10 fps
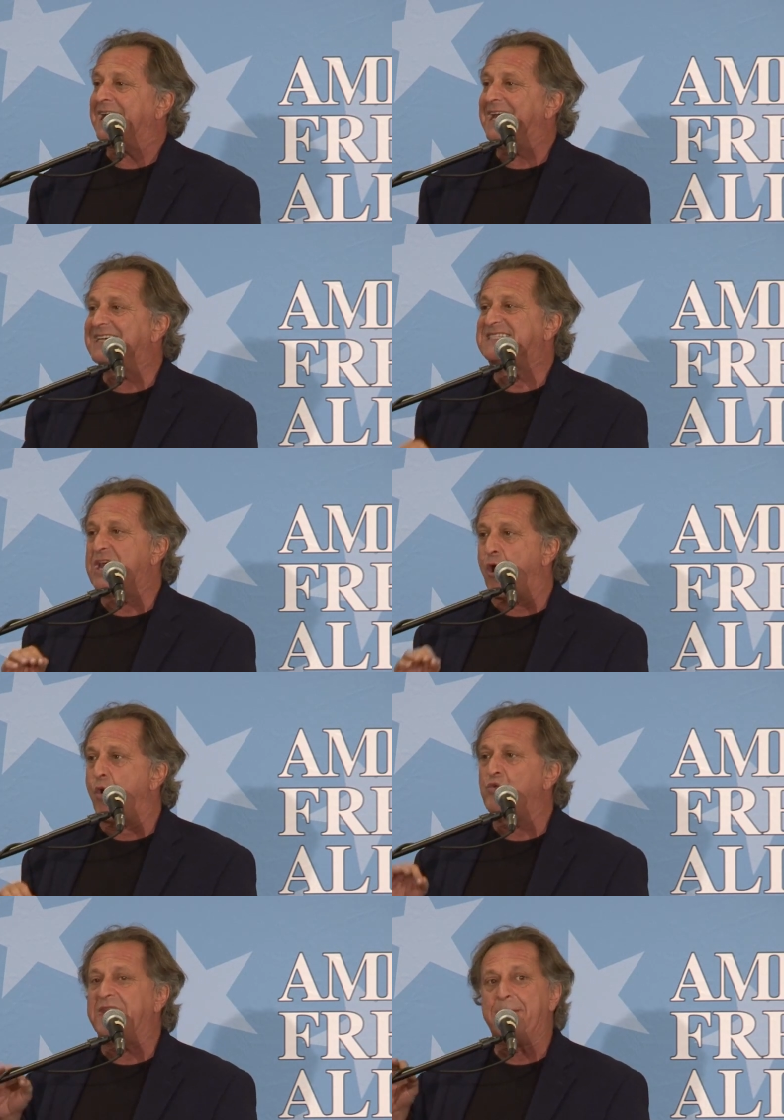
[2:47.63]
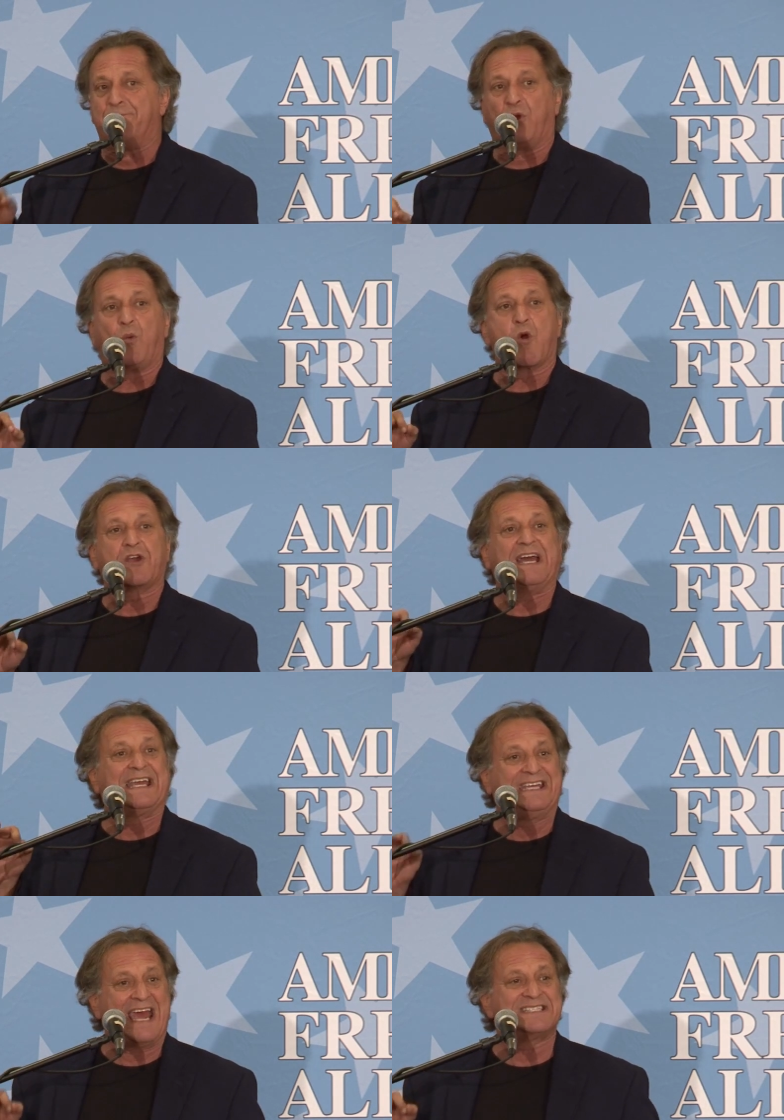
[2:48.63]
is the only bulwark
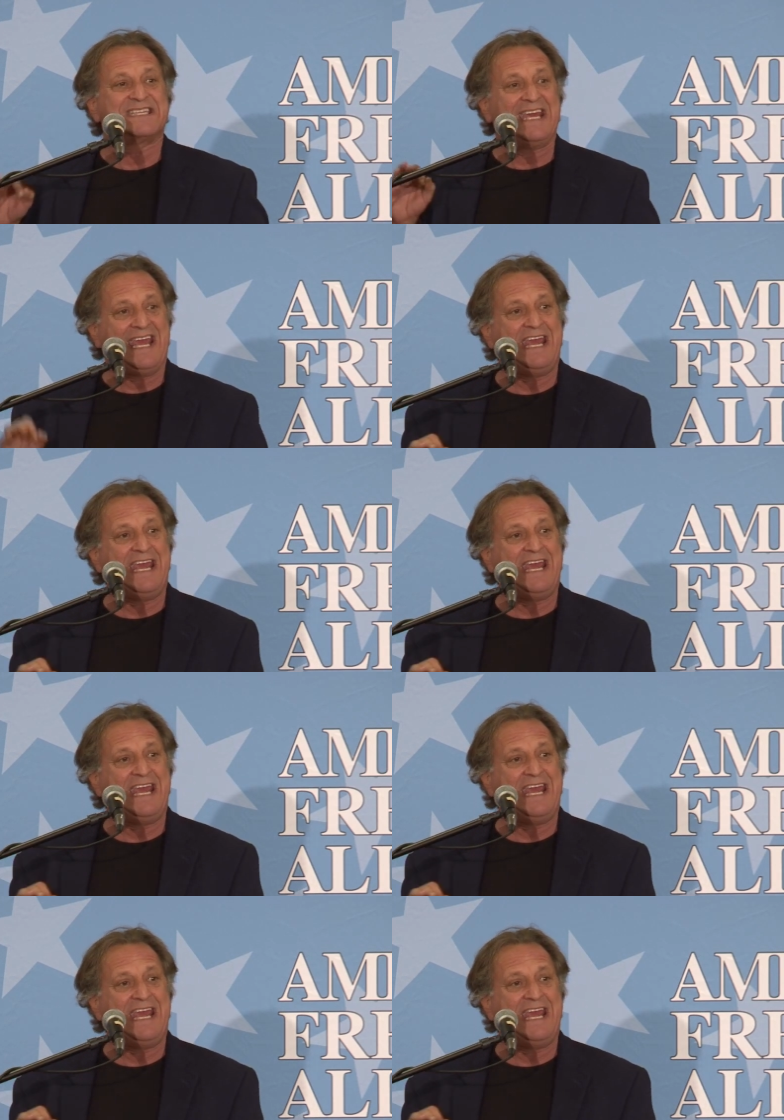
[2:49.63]
against the